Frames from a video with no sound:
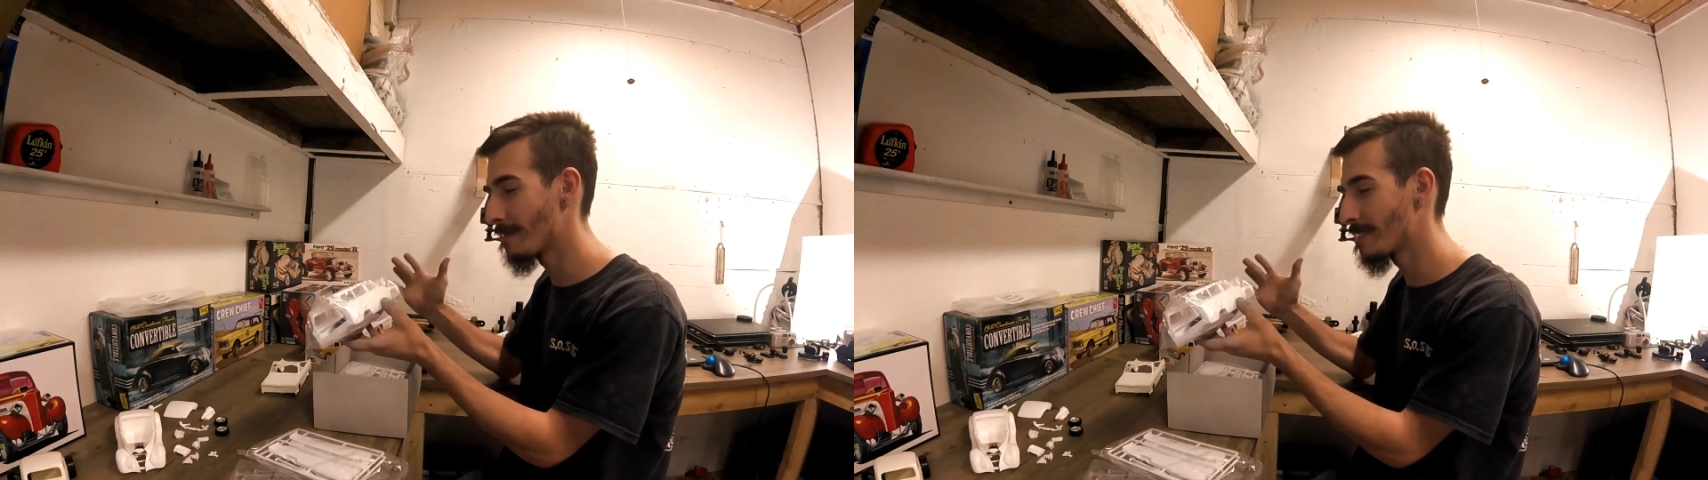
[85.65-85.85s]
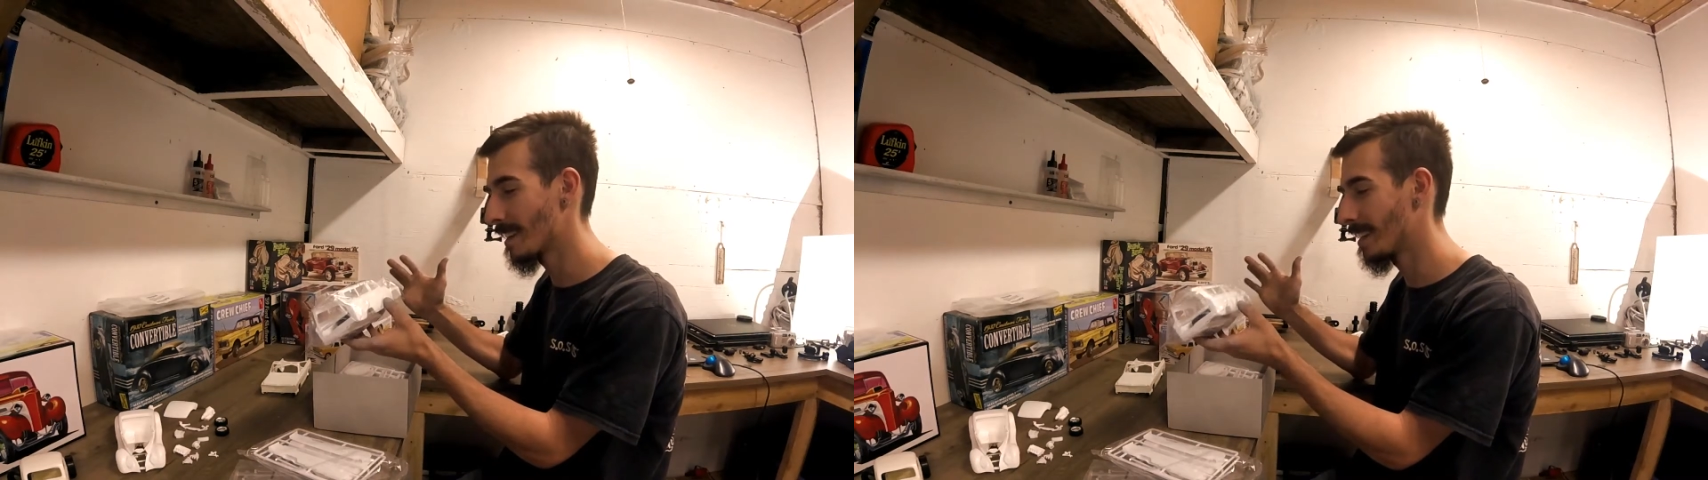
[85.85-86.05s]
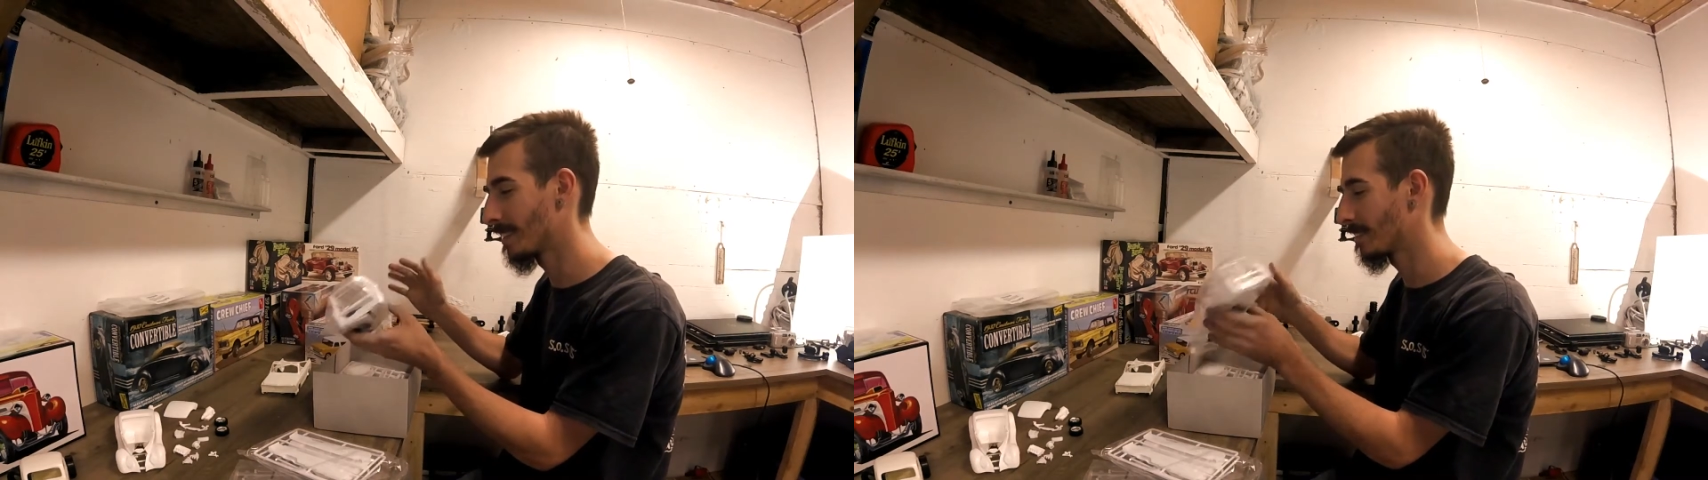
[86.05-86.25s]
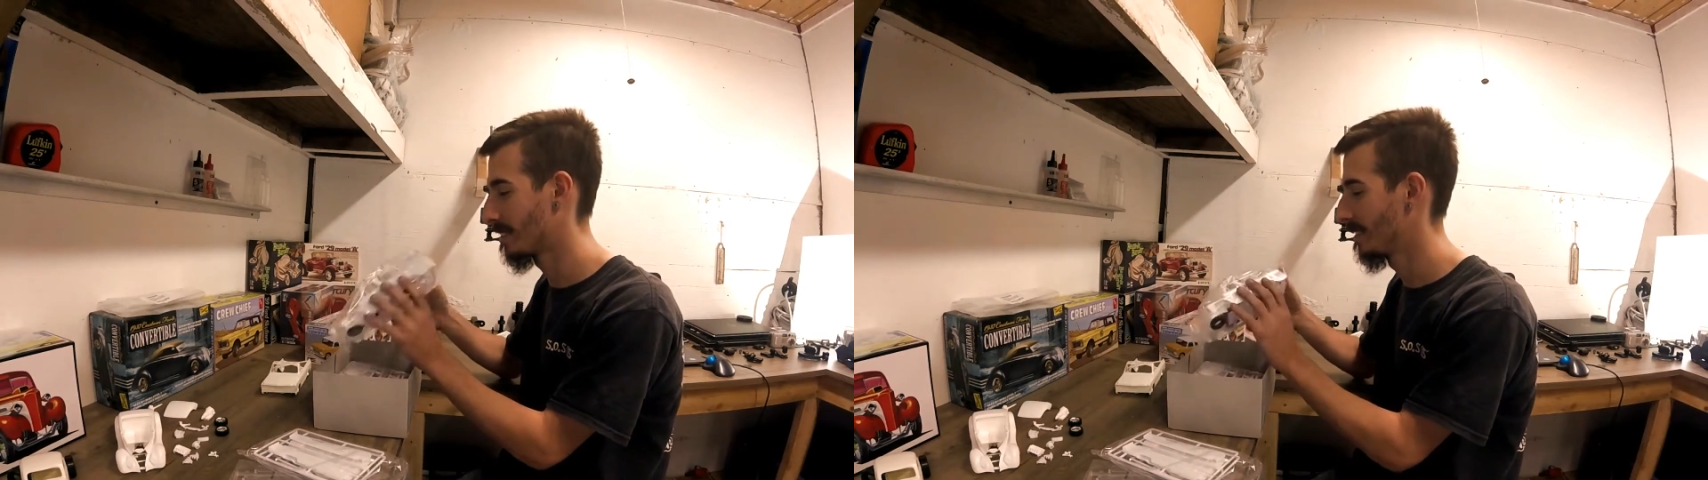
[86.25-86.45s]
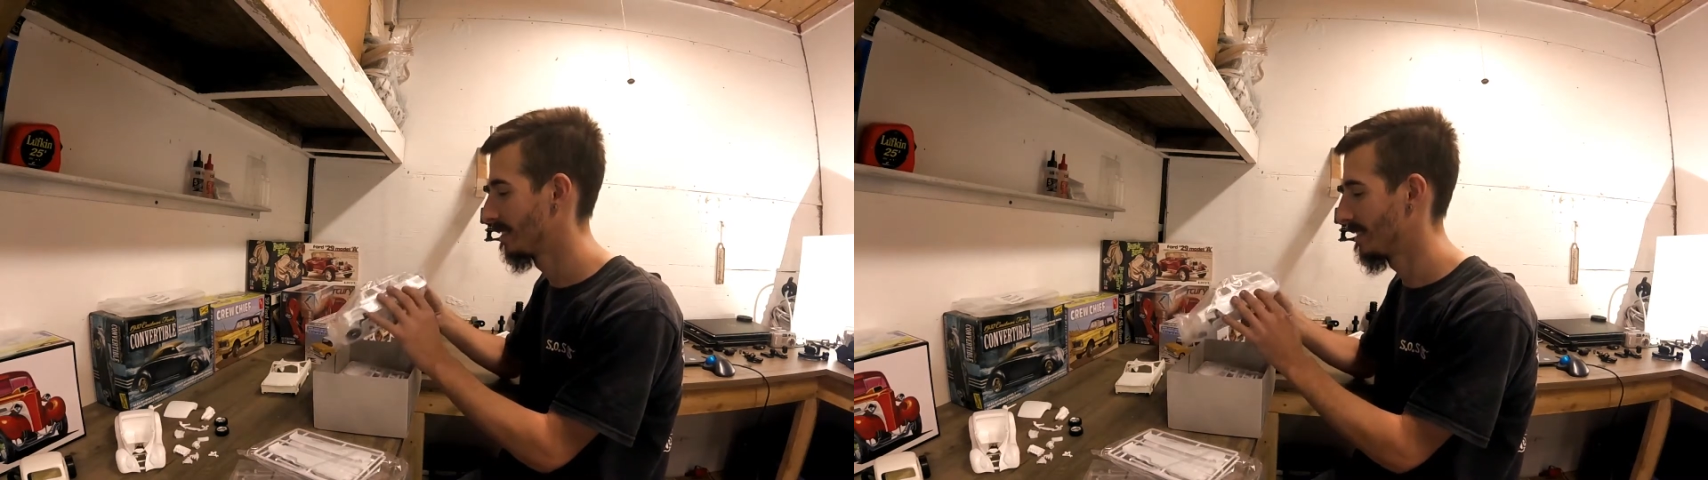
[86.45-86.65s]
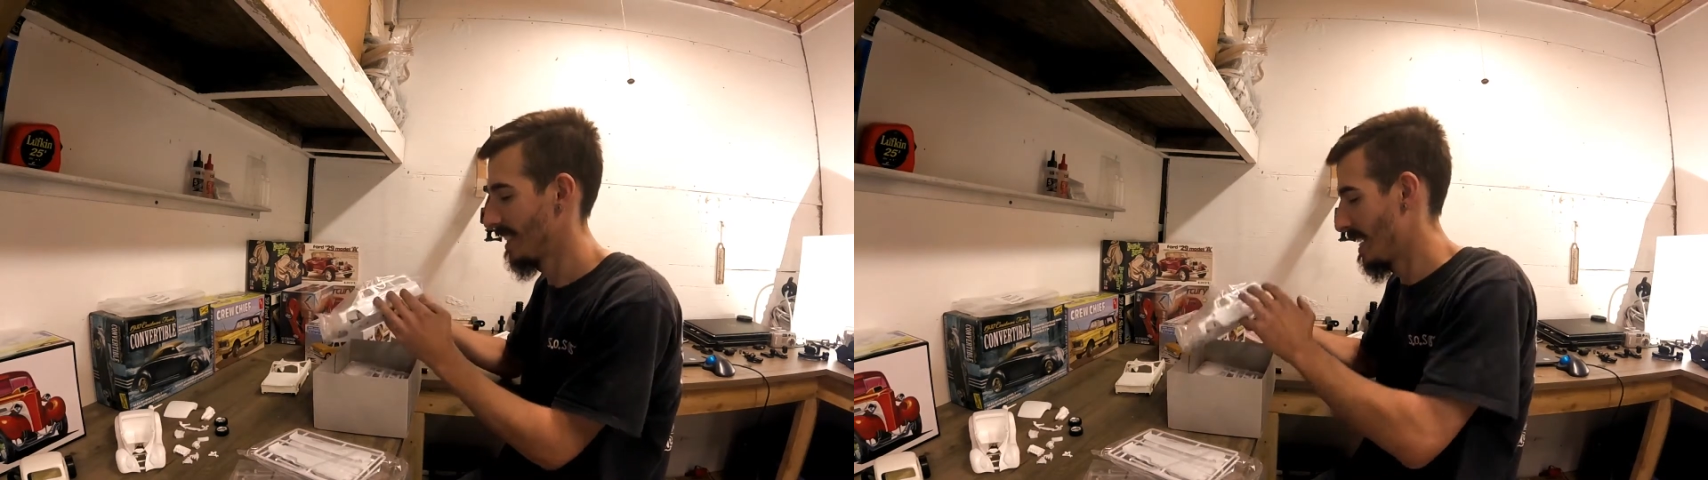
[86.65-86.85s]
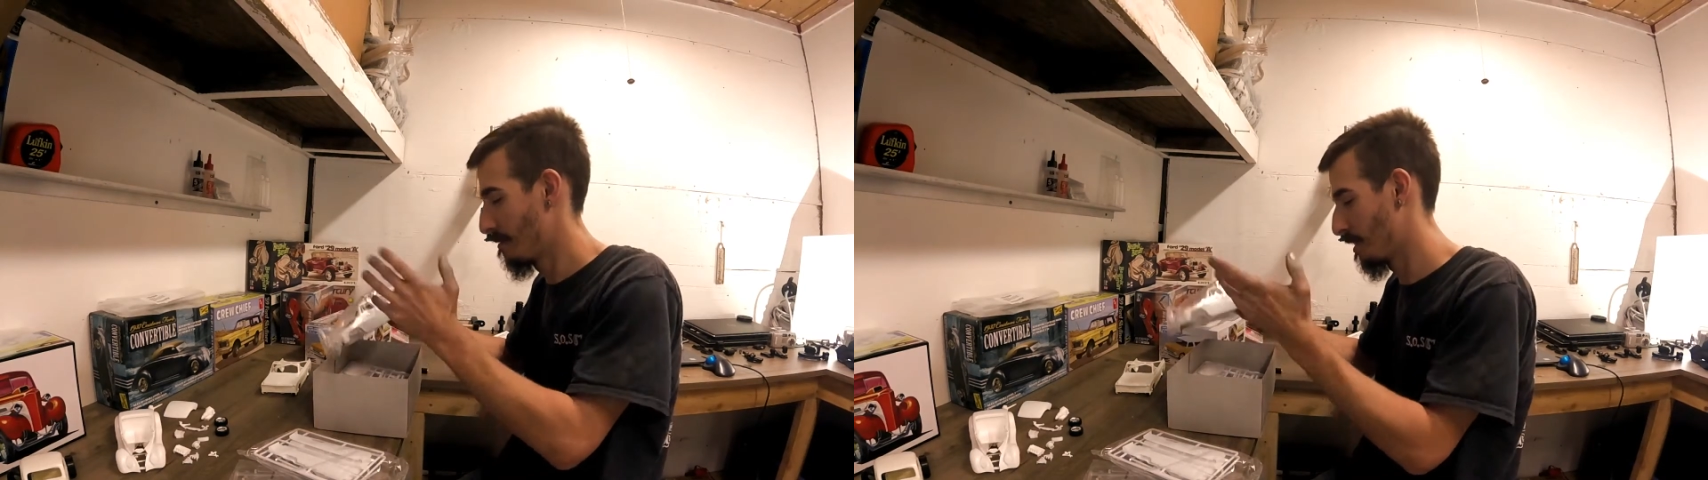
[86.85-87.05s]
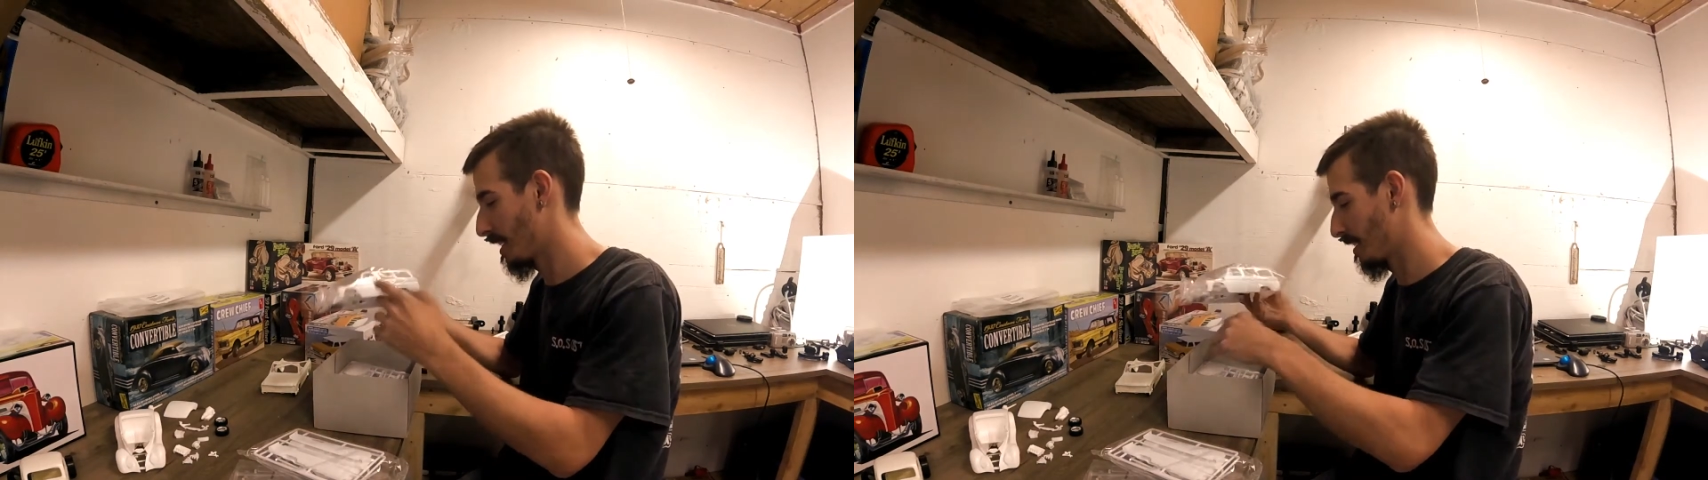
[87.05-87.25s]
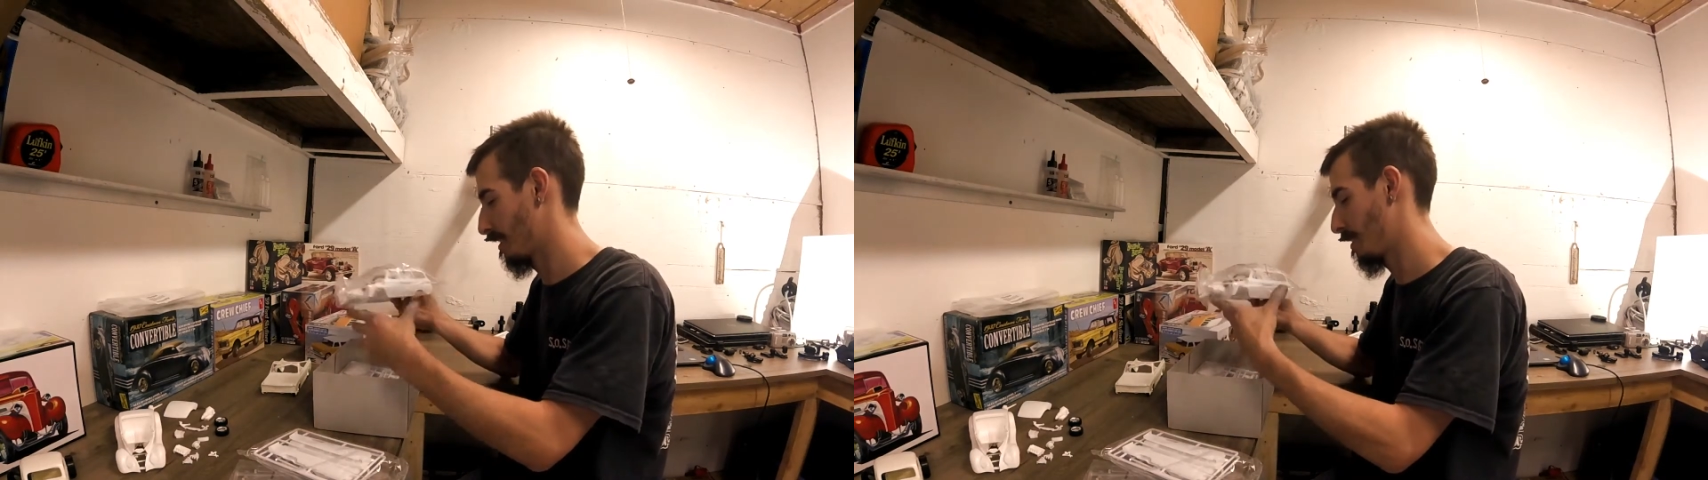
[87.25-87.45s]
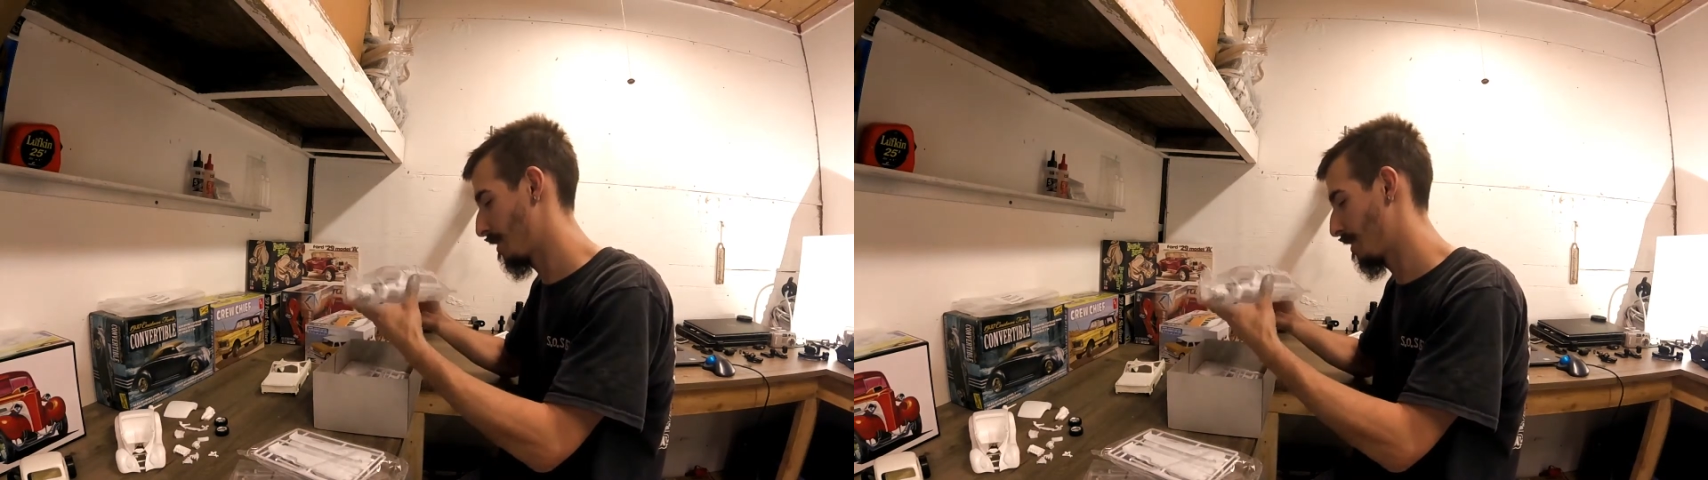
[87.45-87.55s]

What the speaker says: everything else. Everything else.